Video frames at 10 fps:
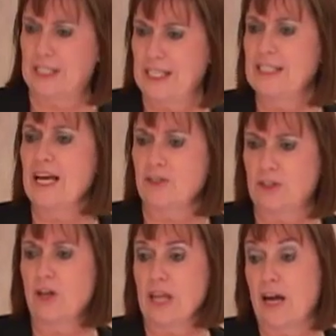and details
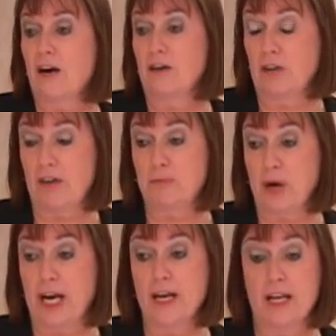and all that are left
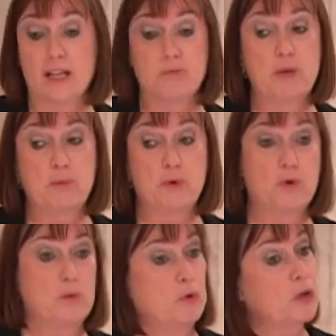brain, and then people
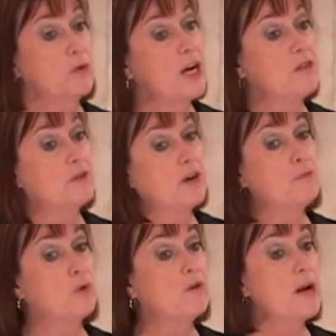who are more creative are
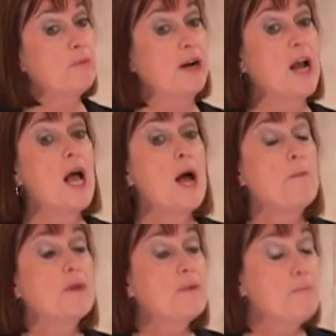more right brain.
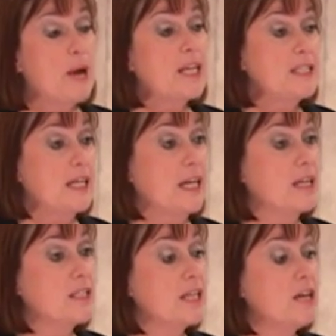But the best thing
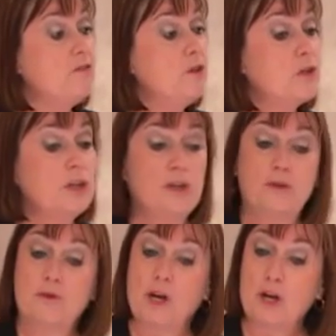is if you can
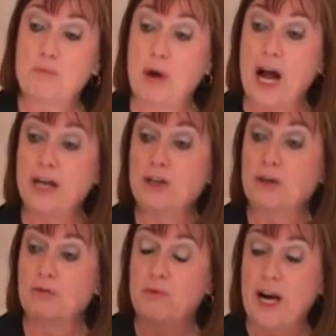combine
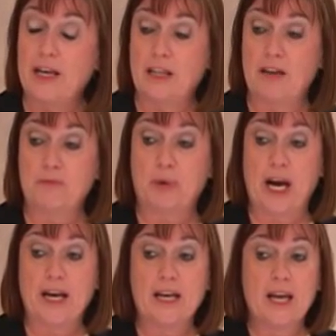your right and left
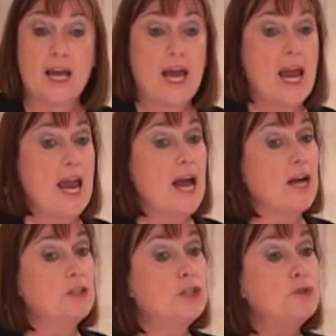brain
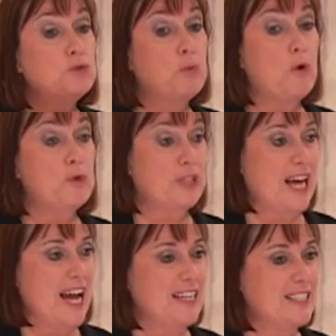and use both
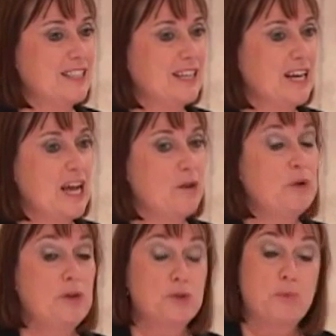sides. And
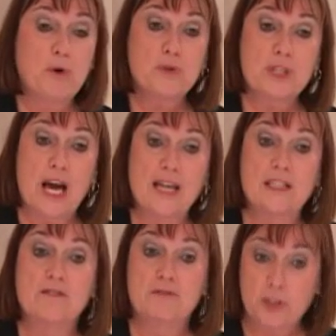when you use both
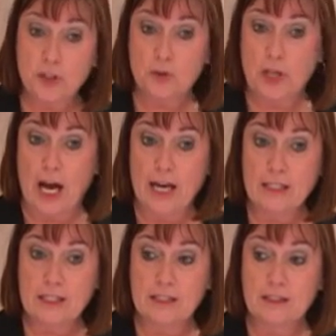sides and
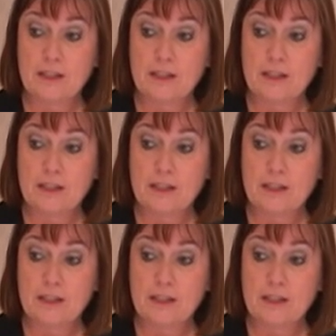visualize,